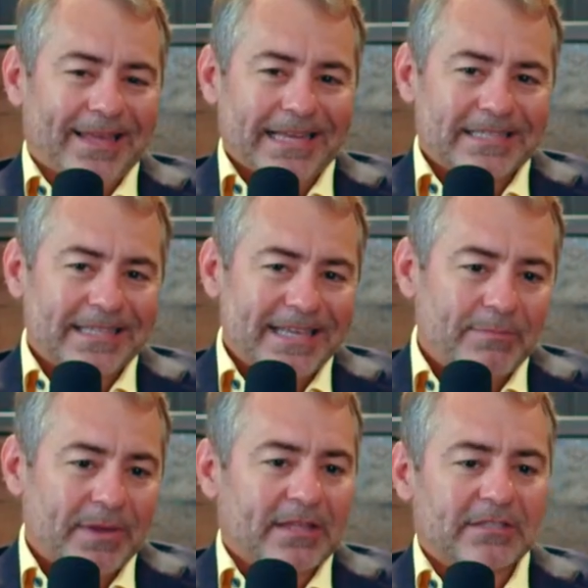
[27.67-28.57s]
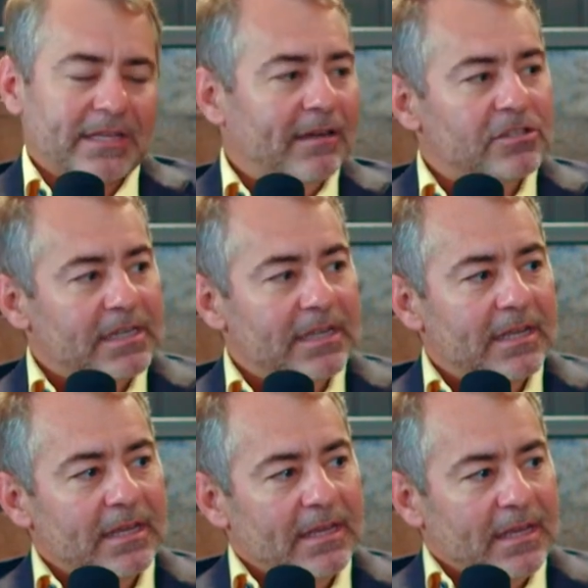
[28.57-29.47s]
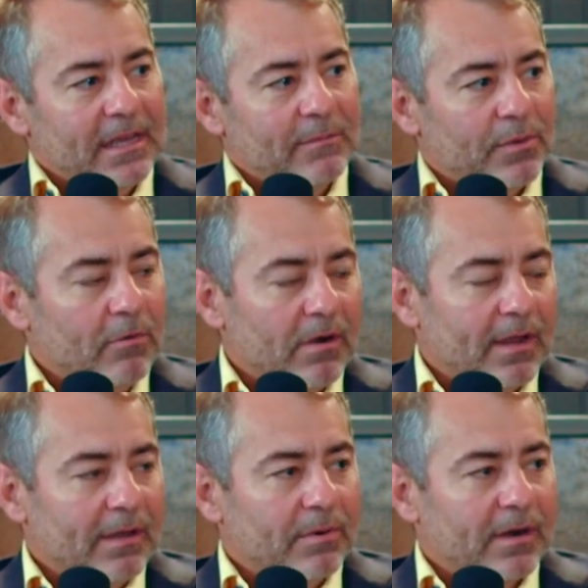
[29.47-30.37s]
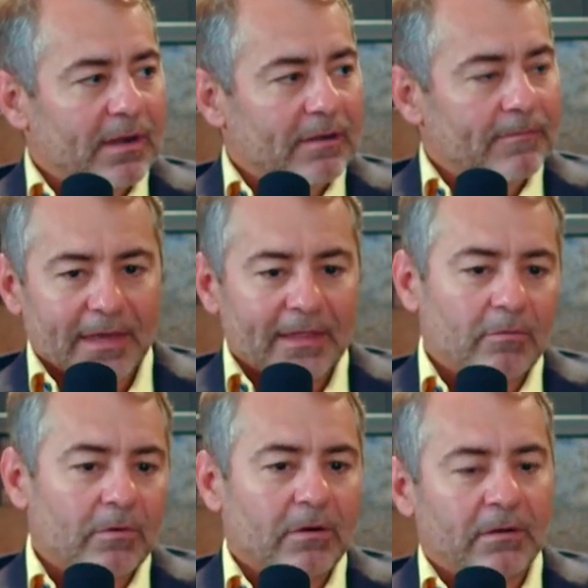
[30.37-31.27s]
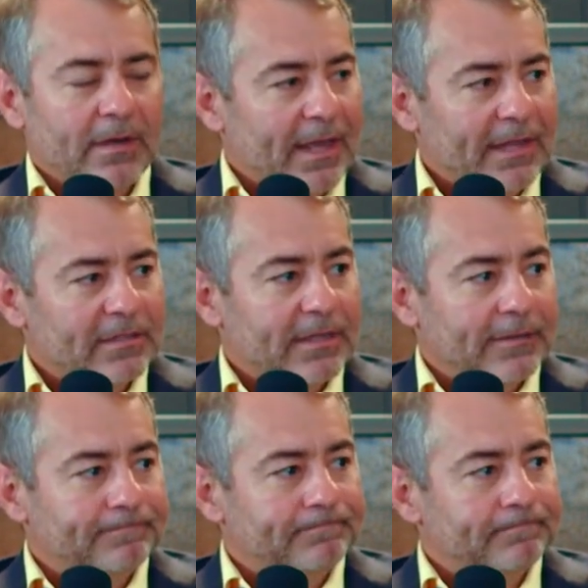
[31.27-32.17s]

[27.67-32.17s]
It's the best energy and pre workout product in the world, hands down.